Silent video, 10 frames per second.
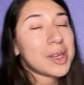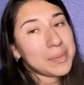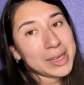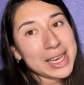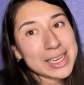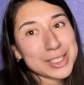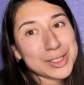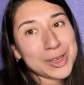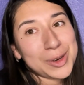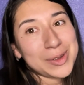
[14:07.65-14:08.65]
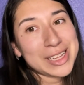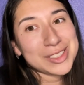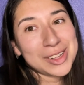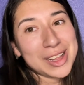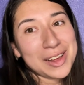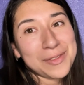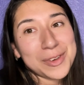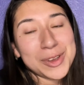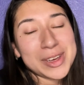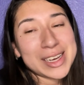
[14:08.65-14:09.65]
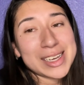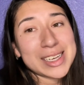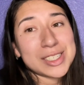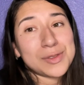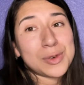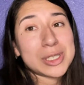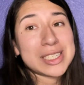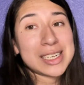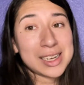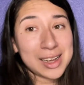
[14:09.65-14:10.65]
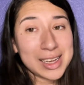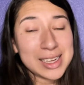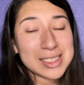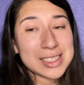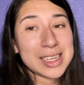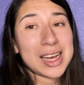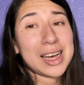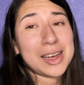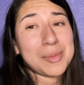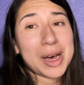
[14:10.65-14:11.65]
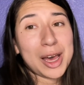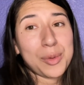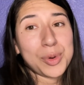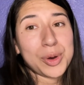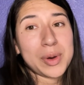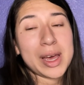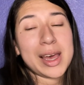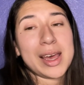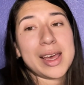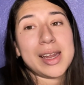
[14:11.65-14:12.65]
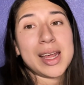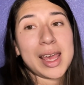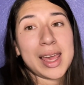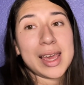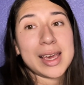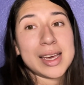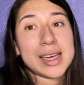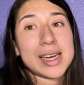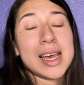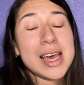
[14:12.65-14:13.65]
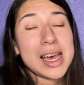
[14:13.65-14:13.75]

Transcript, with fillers: but yeah so that's all i have for you guys for tonight um, i will go ahead and